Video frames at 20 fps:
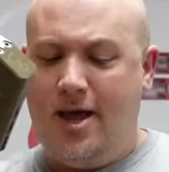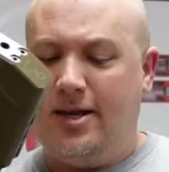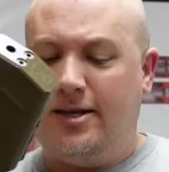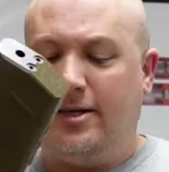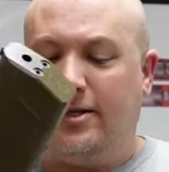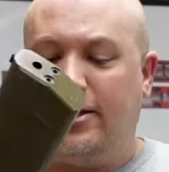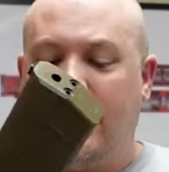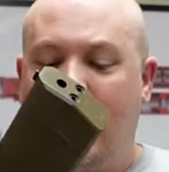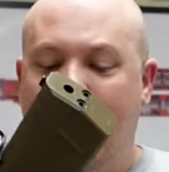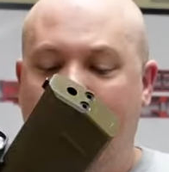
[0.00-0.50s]

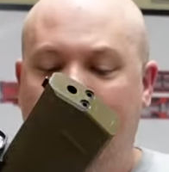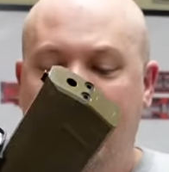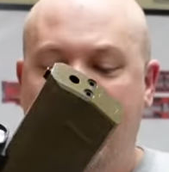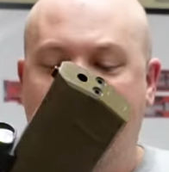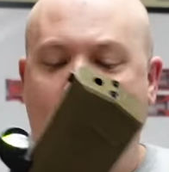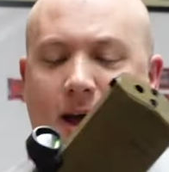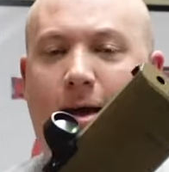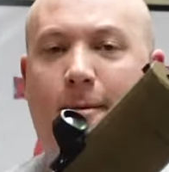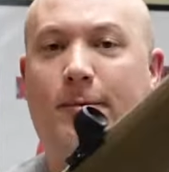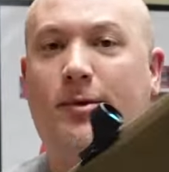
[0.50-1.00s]

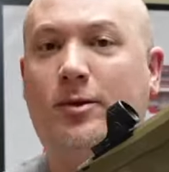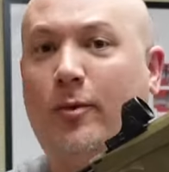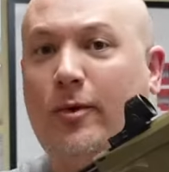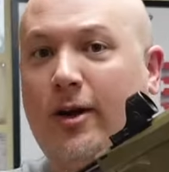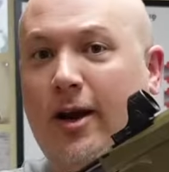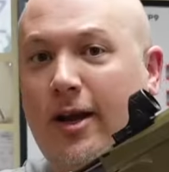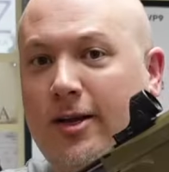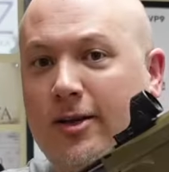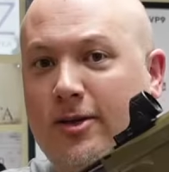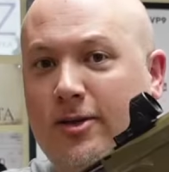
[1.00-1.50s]
sometimes
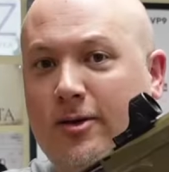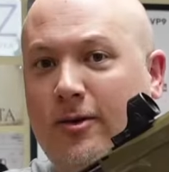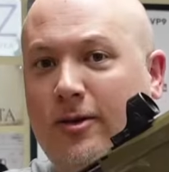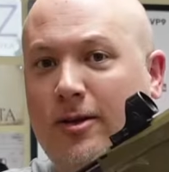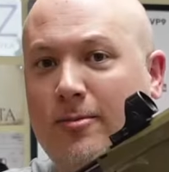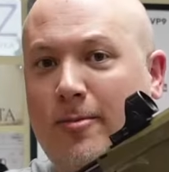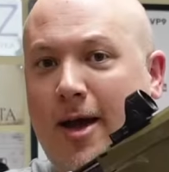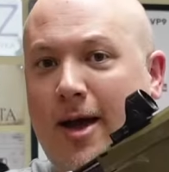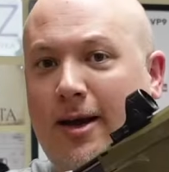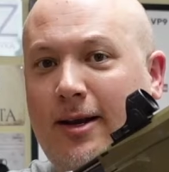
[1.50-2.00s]
when I insert
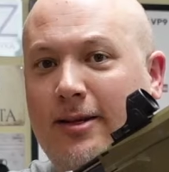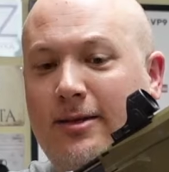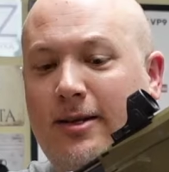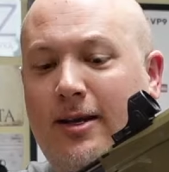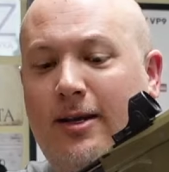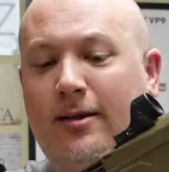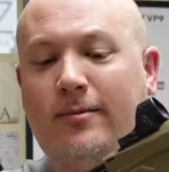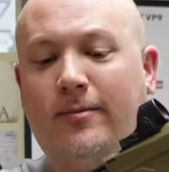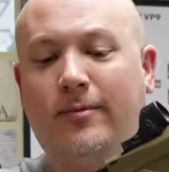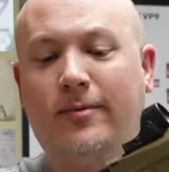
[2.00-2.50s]
the
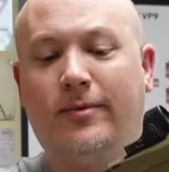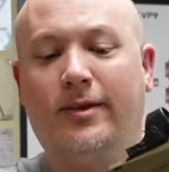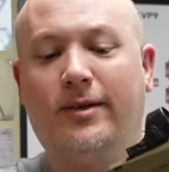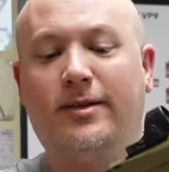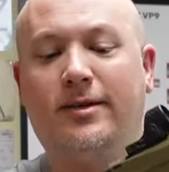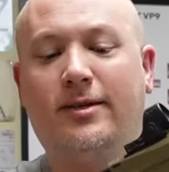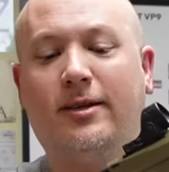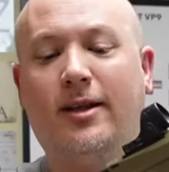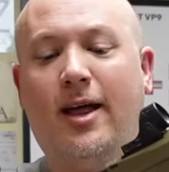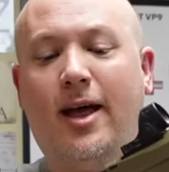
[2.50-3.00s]
magazine, the
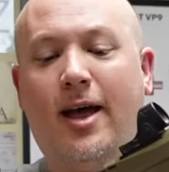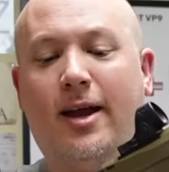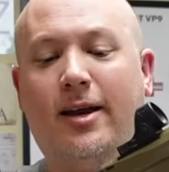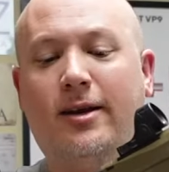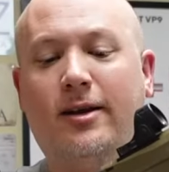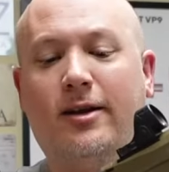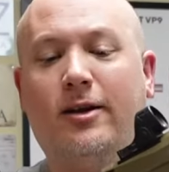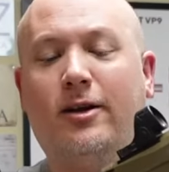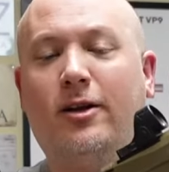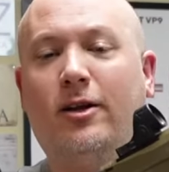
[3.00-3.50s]

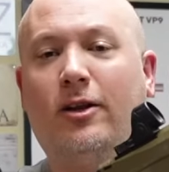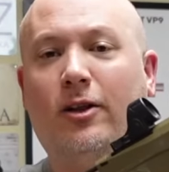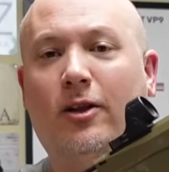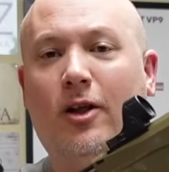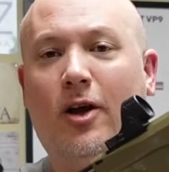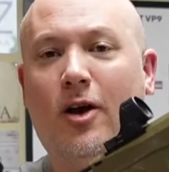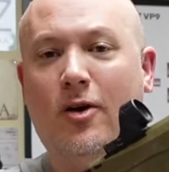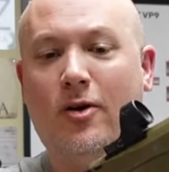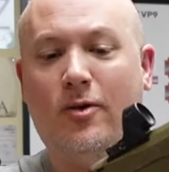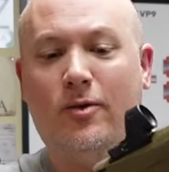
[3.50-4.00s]
slide
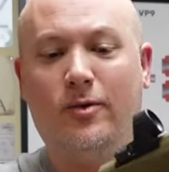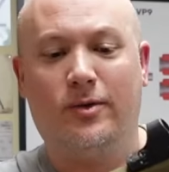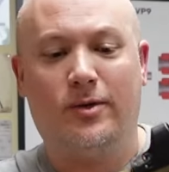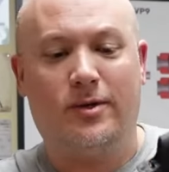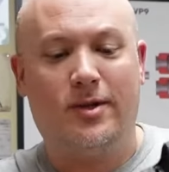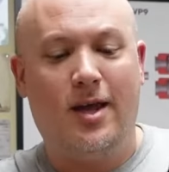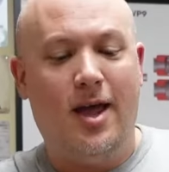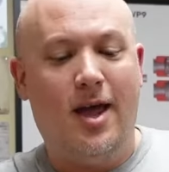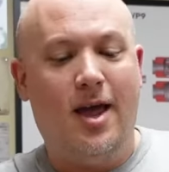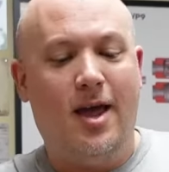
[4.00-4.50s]

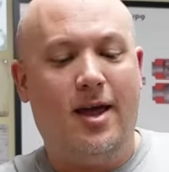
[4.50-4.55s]
closed.